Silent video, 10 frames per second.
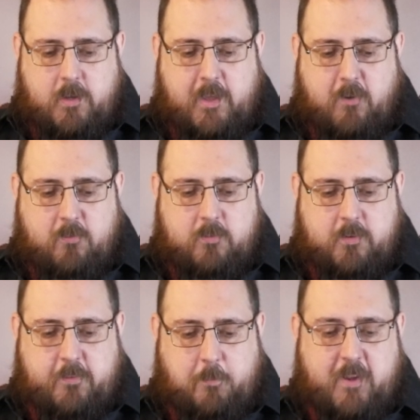Now,
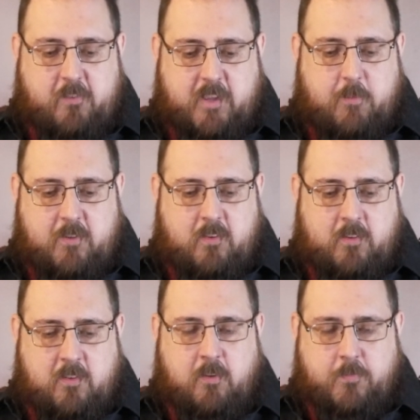space-time
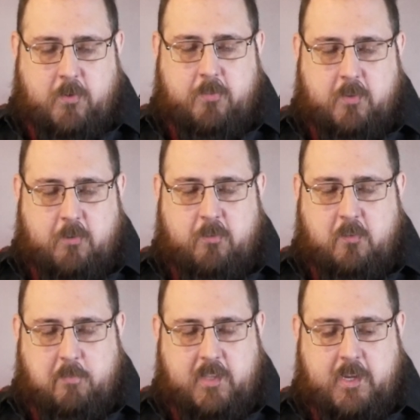is a difficult thing to
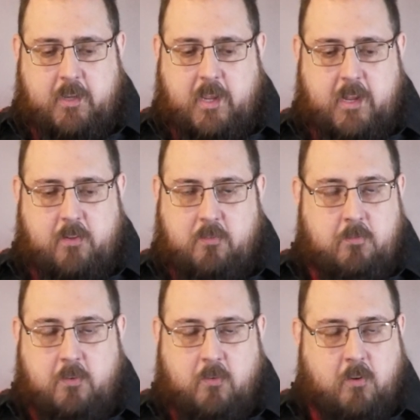explain,
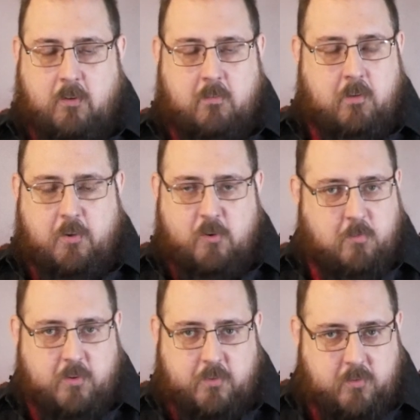and there are
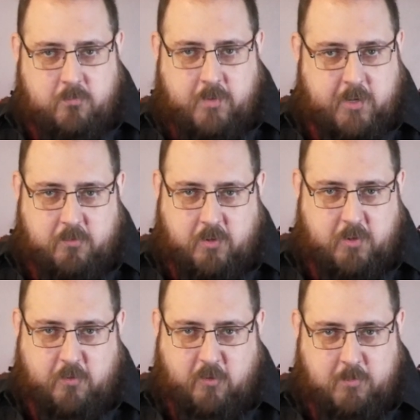numerous videos
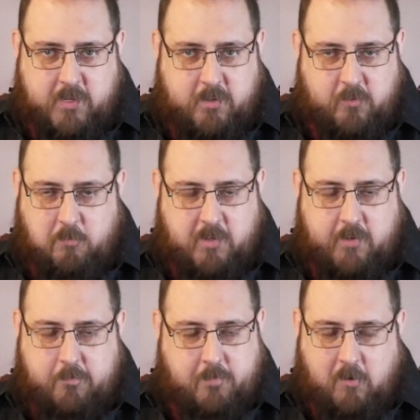on YouTube that could
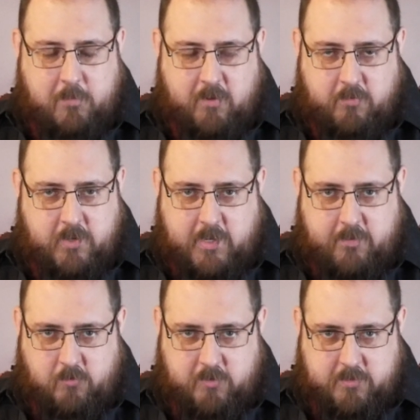explain it far better than I
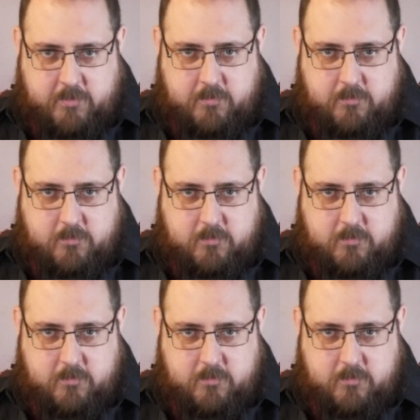ever could.